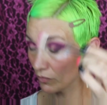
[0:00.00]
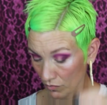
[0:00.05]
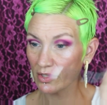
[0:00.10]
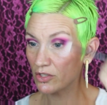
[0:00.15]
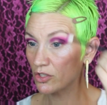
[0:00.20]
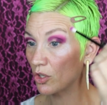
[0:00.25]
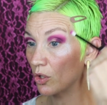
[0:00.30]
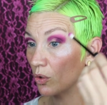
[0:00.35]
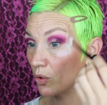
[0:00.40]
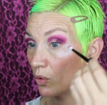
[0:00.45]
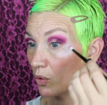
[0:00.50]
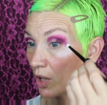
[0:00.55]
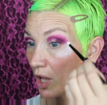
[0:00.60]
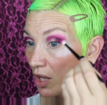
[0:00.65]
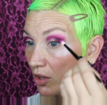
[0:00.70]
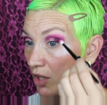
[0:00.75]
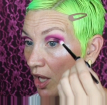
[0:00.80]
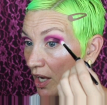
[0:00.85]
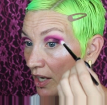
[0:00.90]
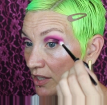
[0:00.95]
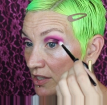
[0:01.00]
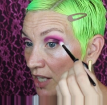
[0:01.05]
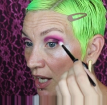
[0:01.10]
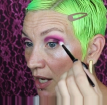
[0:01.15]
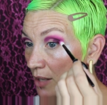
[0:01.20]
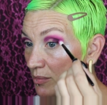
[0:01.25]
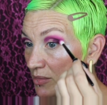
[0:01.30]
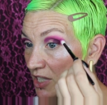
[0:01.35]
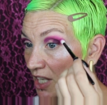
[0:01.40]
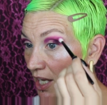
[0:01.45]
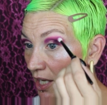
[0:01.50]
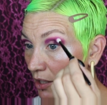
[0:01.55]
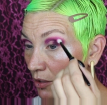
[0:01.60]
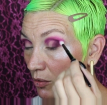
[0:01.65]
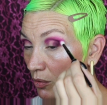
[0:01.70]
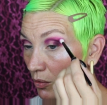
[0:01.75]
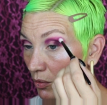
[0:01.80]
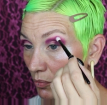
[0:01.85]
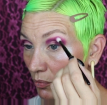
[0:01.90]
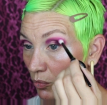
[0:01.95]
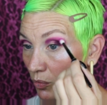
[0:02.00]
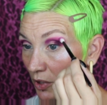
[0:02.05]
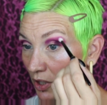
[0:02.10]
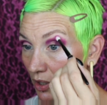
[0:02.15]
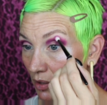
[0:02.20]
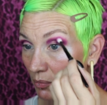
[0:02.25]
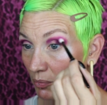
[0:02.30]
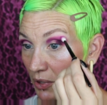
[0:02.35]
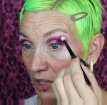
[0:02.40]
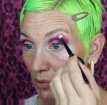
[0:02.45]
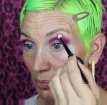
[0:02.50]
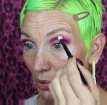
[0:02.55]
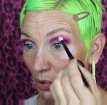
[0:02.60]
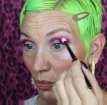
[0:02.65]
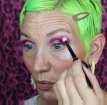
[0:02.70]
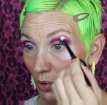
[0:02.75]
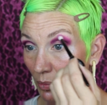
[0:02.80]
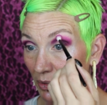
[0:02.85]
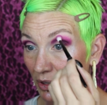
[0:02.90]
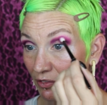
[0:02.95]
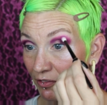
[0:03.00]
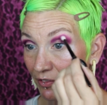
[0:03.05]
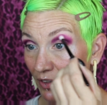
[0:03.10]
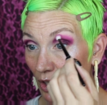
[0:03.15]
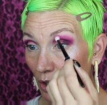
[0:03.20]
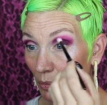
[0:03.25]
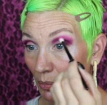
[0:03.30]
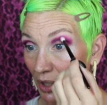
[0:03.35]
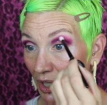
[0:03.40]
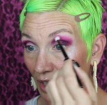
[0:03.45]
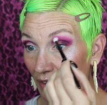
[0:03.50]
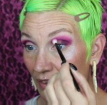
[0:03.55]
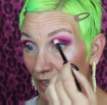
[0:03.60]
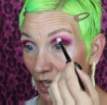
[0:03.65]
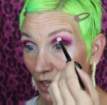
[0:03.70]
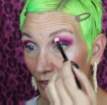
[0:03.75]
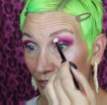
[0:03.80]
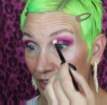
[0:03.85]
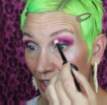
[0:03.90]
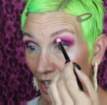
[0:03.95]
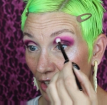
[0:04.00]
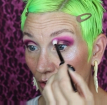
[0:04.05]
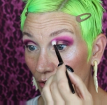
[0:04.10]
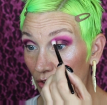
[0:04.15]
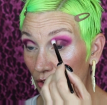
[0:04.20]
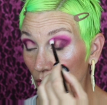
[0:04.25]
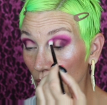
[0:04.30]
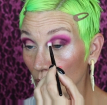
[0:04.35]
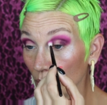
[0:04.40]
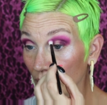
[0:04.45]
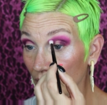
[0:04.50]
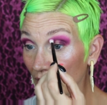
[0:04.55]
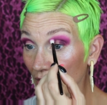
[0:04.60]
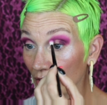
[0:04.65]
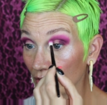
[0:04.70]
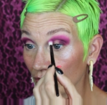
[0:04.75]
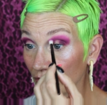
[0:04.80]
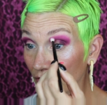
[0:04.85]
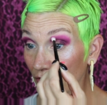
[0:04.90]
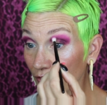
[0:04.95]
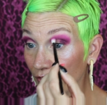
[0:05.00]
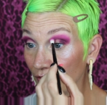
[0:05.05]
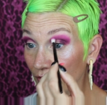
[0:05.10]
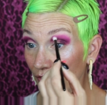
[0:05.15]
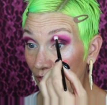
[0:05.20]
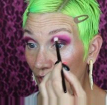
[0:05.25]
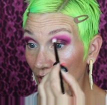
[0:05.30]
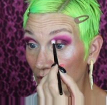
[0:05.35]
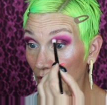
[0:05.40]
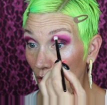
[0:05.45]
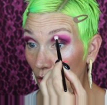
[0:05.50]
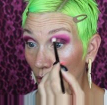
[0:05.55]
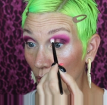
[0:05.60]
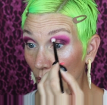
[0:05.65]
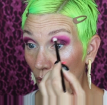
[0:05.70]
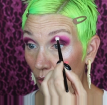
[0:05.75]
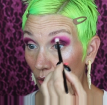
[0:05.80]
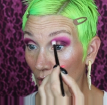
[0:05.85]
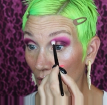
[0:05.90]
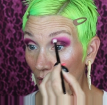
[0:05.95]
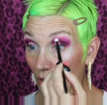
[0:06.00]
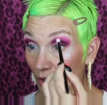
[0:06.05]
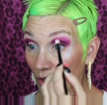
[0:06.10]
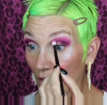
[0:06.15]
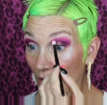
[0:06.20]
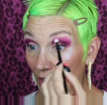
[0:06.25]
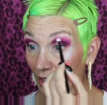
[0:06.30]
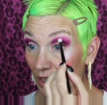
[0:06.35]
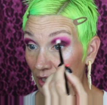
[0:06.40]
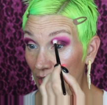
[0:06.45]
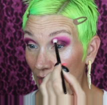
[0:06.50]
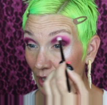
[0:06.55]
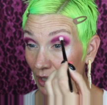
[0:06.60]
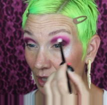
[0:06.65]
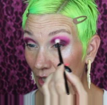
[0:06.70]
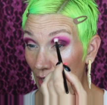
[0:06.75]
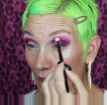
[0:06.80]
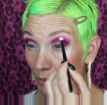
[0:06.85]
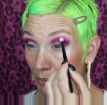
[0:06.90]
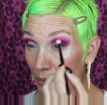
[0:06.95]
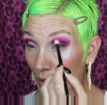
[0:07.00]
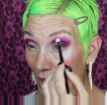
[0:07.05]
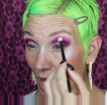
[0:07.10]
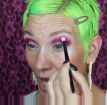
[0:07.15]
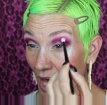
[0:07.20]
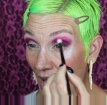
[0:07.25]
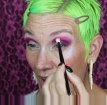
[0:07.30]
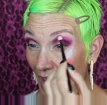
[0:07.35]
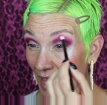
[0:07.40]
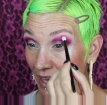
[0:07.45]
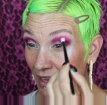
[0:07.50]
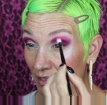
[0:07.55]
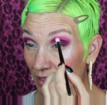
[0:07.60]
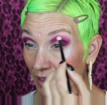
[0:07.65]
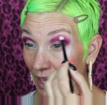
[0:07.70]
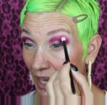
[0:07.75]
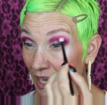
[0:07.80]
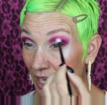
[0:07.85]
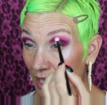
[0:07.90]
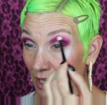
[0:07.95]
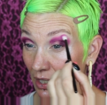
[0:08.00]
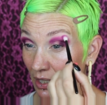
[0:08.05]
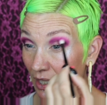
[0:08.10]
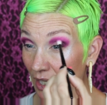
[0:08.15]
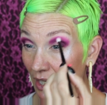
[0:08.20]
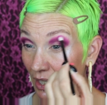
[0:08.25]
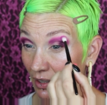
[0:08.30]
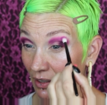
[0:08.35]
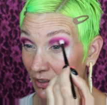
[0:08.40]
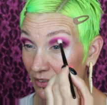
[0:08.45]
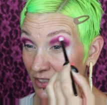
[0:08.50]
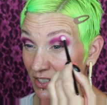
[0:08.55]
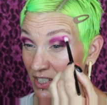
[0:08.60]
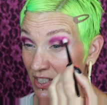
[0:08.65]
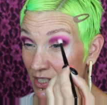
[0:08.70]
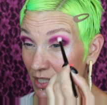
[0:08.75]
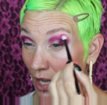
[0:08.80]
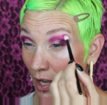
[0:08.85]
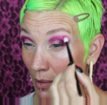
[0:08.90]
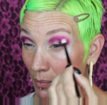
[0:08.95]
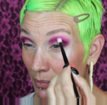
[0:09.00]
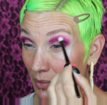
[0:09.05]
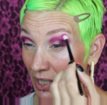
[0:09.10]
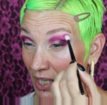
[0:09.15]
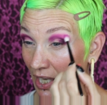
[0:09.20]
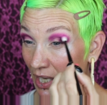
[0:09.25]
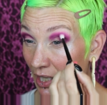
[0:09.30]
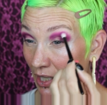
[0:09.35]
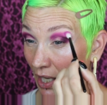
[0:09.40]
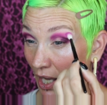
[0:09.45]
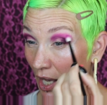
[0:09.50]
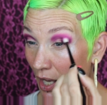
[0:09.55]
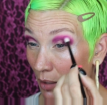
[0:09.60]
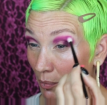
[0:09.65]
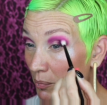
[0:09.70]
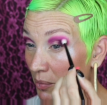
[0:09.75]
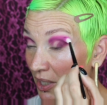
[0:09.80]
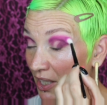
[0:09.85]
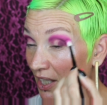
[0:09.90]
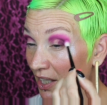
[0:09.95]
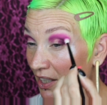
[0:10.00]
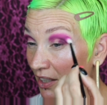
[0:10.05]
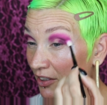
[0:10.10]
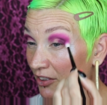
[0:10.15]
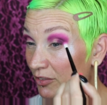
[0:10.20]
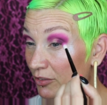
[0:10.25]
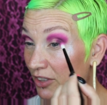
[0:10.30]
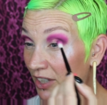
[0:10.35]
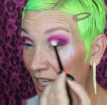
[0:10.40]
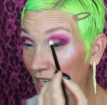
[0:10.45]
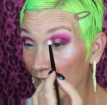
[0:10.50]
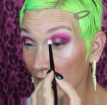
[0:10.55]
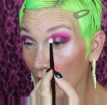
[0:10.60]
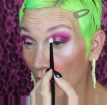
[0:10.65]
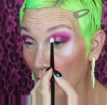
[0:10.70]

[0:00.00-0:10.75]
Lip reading: So a lot of times, like when people will be filming, they'll tell you there's, you know, a lot of kick up. I like it, some kick up, because kick